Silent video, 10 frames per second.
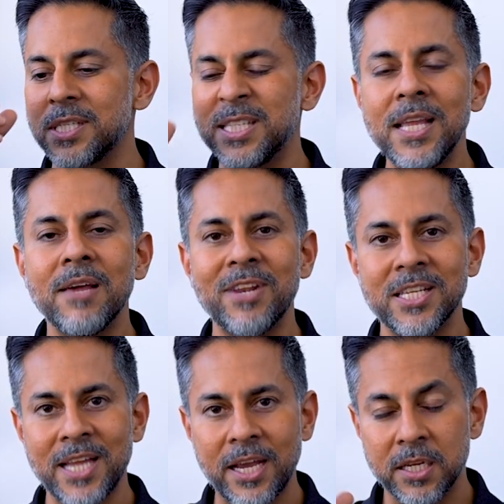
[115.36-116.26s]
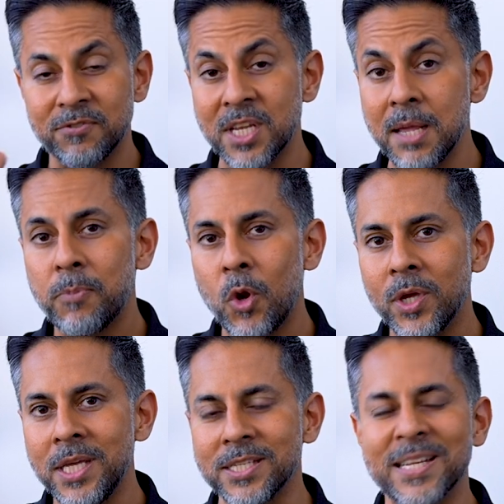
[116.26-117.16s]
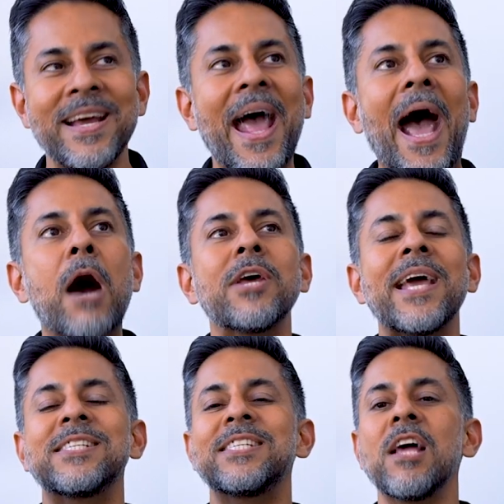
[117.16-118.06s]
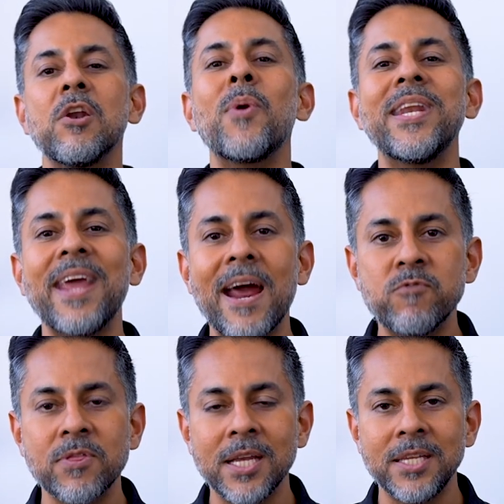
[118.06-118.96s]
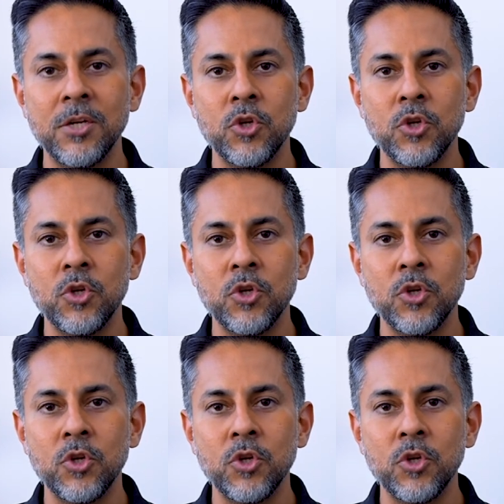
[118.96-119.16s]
C-level executives, and employees how to accelerate everything they